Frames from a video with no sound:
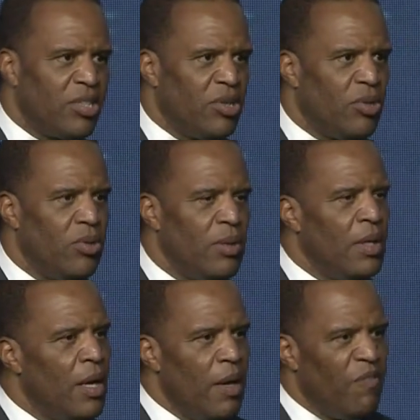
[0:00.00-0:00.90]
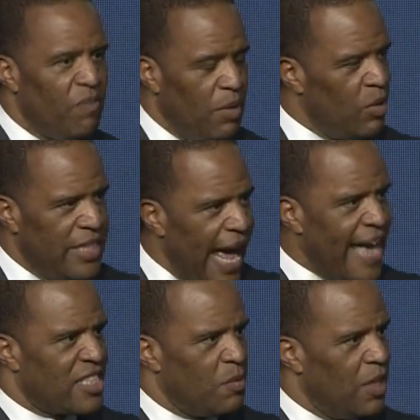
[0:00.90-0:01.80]
to,
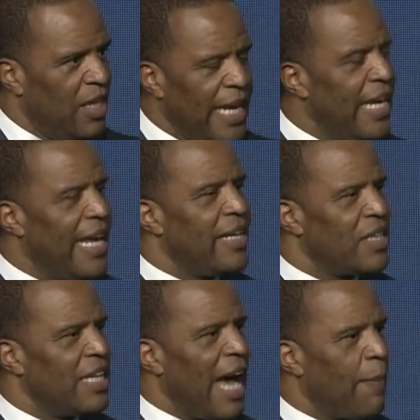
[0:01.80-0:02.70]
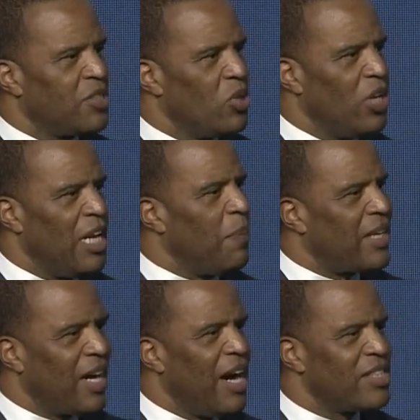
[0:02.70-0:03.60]
yes, lean into the opportunity
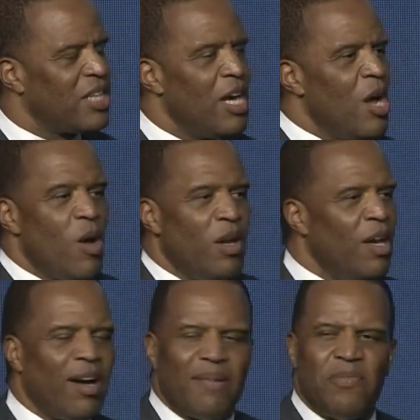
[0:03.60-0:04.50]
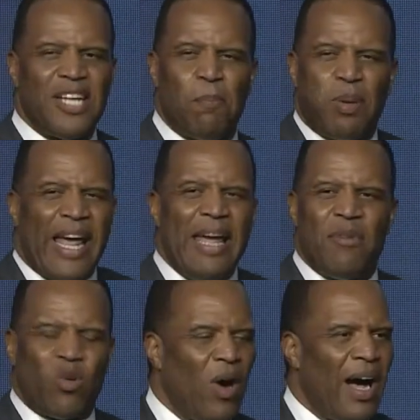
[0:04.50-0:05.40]
because, look, to
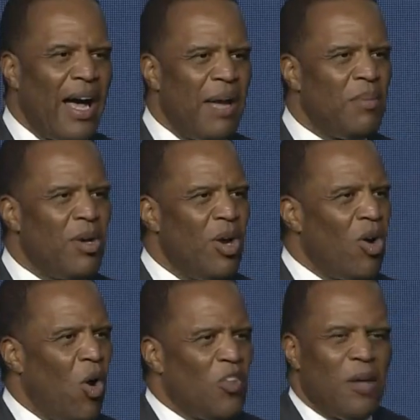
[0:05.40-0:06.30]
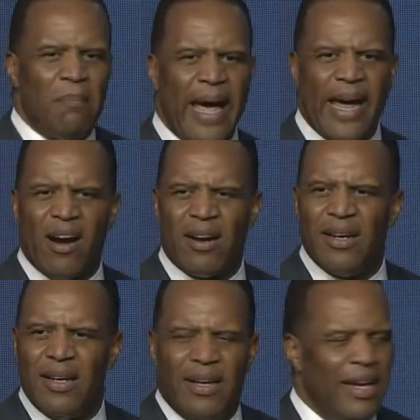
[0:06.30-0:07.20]
blame crime on the mayor
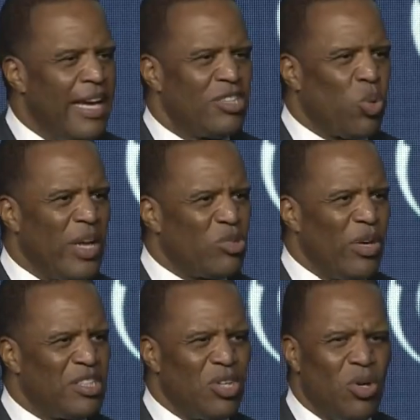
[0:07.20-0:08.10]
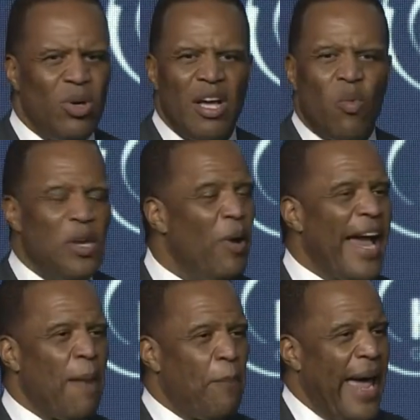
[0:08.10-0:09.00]
in 2022 when you
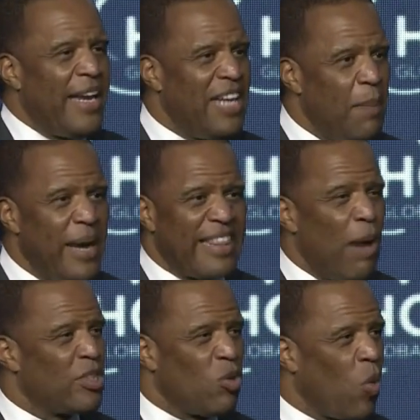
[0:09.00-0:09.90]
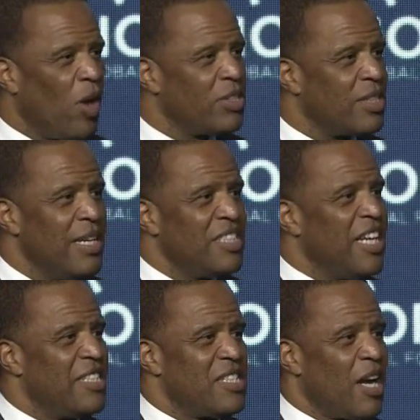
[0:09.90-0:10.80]
had a pandemic that was the worst
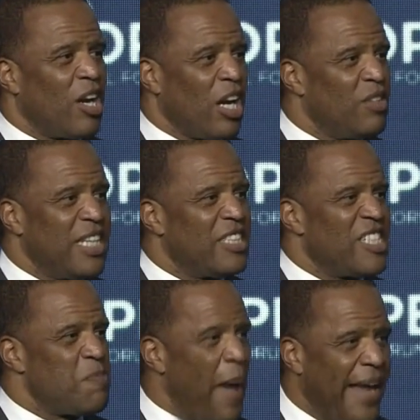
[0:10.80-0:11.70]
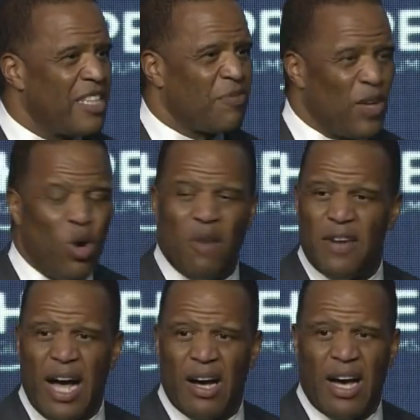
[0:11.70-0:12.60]
since the Spanish flu of
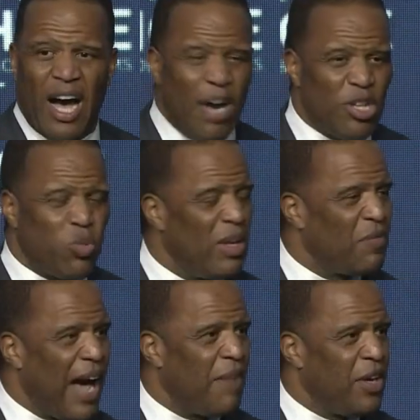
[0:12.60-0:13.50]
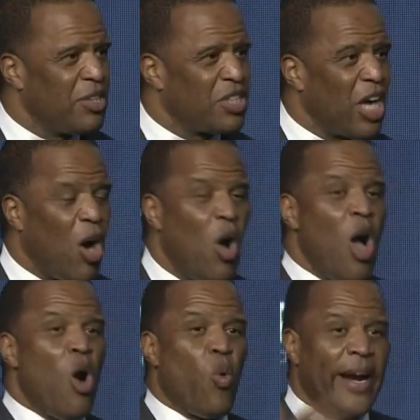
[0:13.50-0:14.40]
125 years ago,
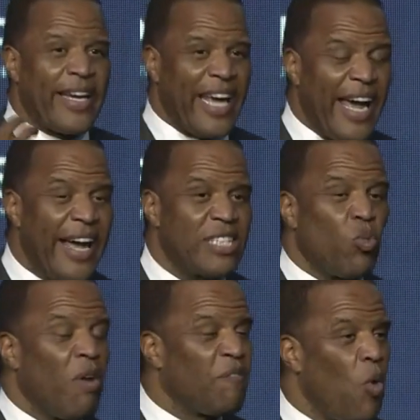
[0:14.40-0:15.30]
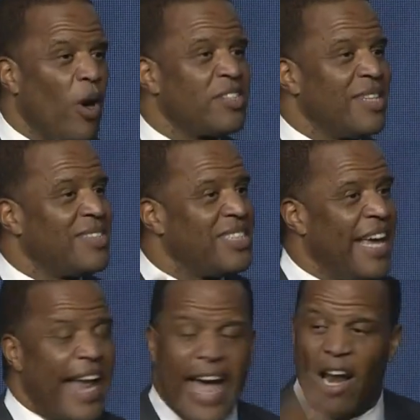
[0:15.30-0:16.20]
where kids were forced to
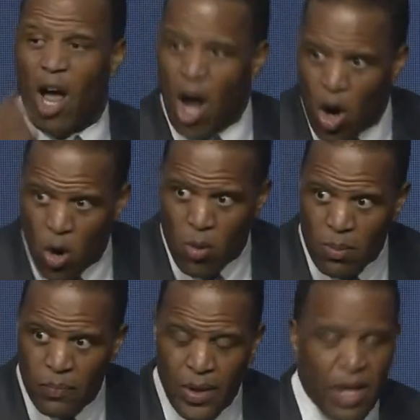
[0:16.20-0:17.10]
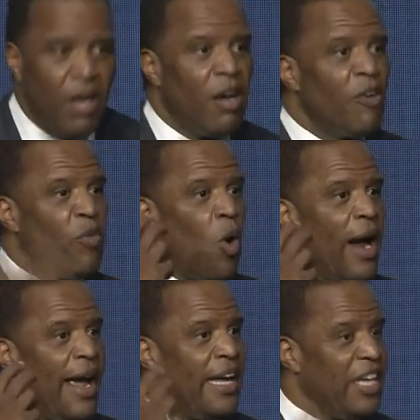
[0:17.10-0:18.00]
sit at home
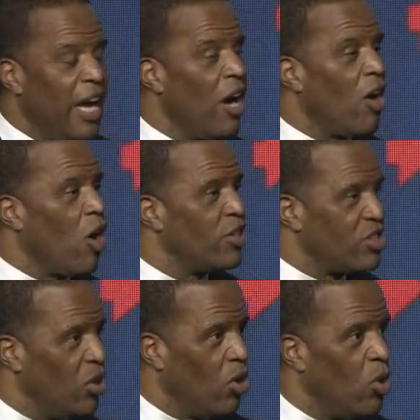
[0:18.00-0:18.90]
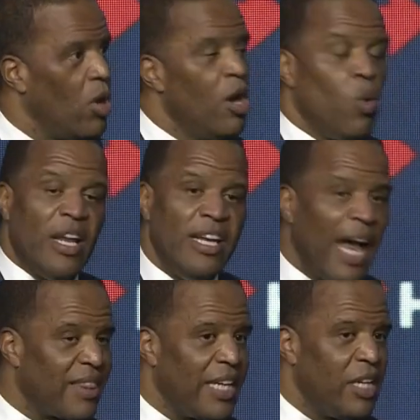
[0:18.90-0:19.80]
for a year or two with
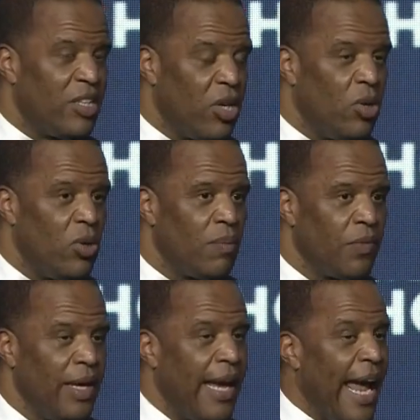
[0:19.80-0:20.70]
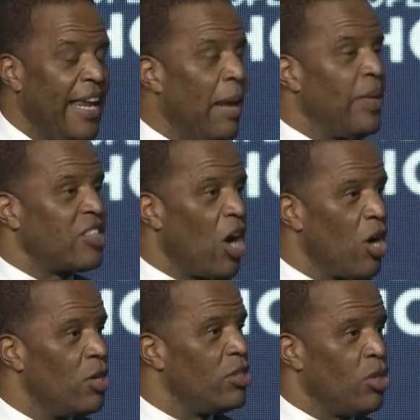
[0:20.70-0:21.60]
nothing to do, and they
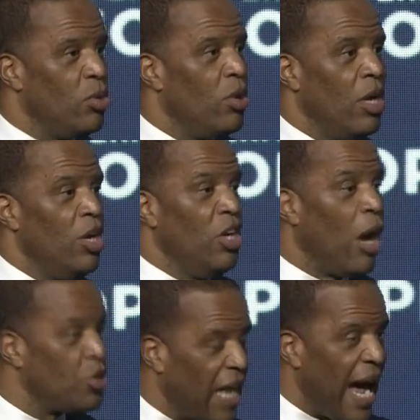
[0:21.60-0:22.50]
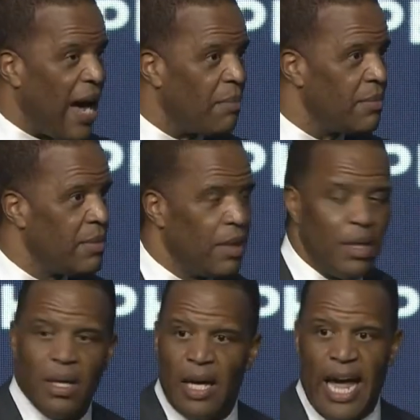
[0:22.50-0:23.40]
returned to no job
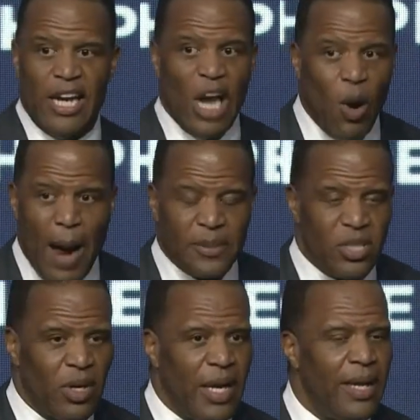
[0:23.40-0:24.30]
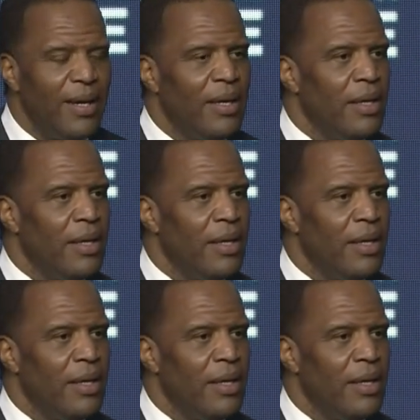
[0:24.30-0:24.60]
and no opportunity,